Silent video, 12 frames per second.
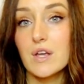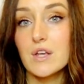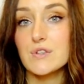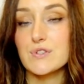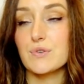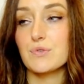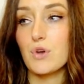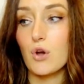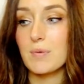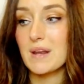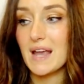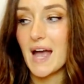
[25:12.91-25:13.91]
So
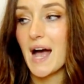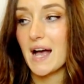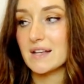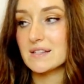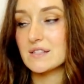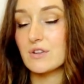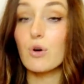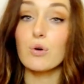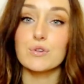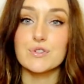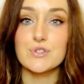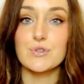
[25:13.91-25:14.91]
nobody has the
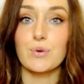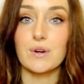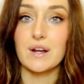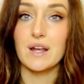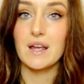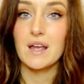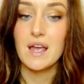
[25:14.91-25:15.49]
whole story.